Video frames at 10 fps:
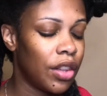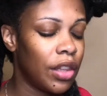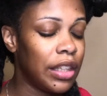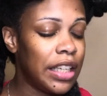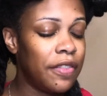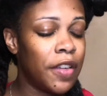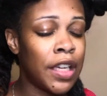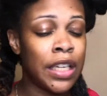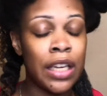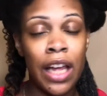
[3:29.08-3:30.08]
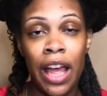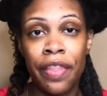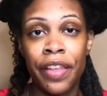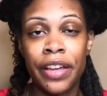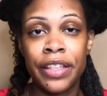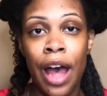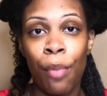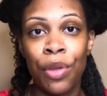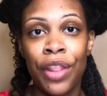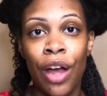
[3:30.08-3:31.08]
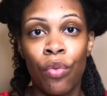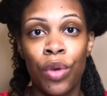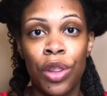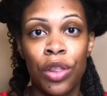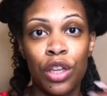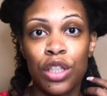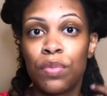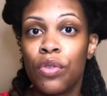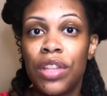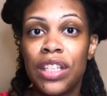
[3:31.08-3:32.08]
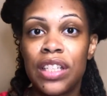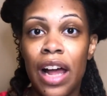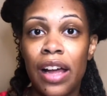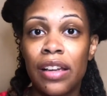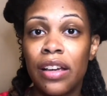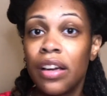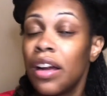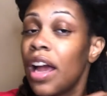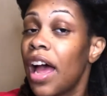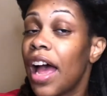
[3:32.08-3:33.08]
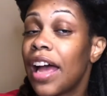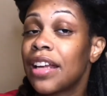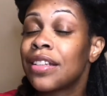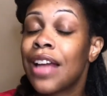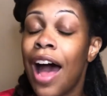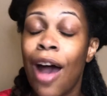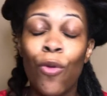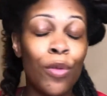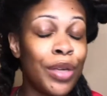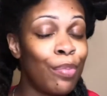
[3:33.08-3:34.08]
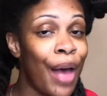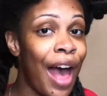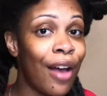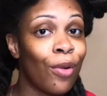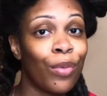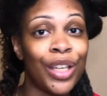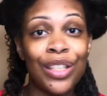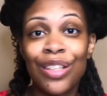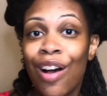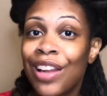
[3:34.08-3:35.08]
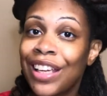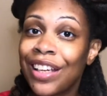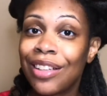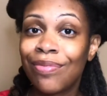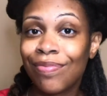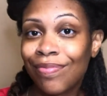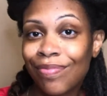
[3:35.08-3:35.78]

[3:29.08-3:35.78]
leaving, and then topping that with the smoothie styler. And I will be back when it's all in.